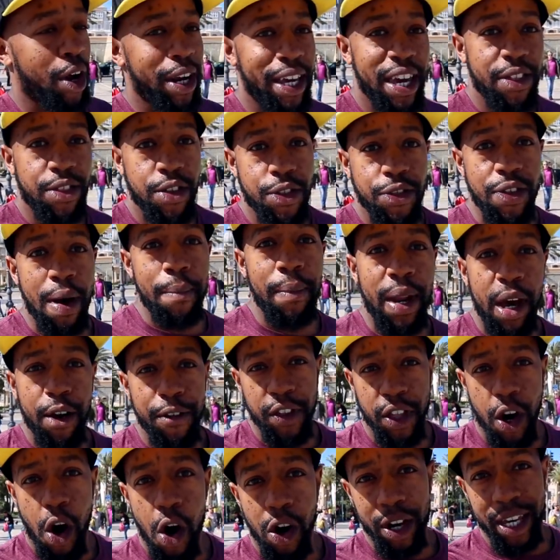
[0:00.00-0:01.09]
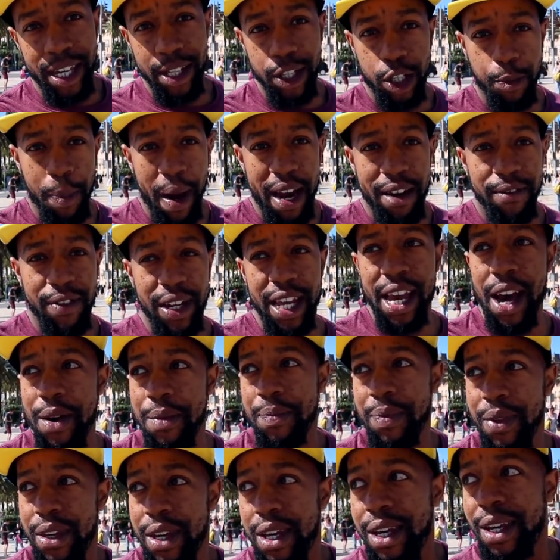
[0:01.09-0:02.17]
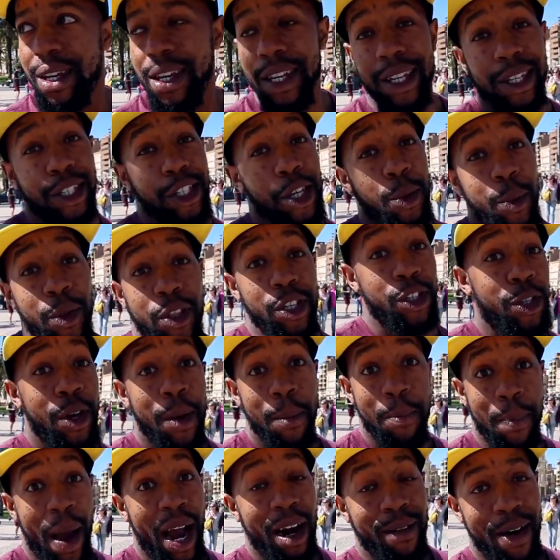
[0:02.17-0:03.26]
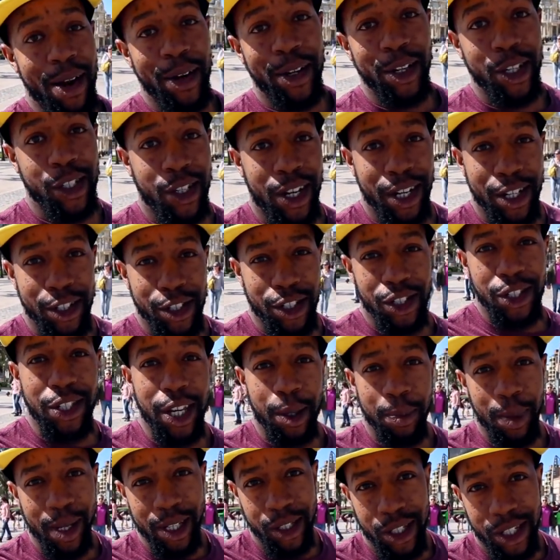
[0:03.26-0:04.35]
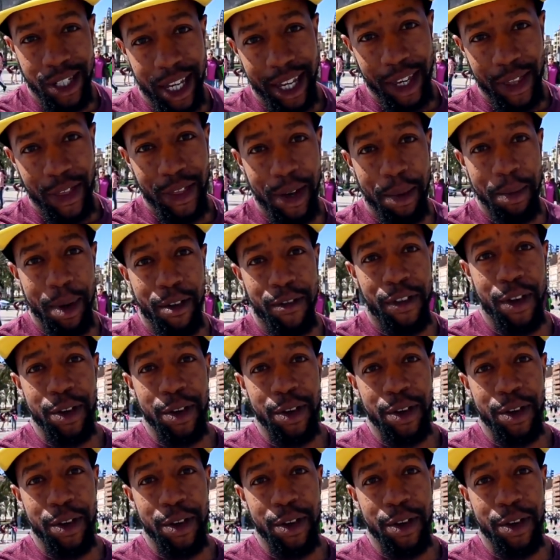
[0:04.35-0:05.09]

trying to get the thumbnail for the hockey in Spain video. You can see what this background looks like. It's a sick place to take a thumbnail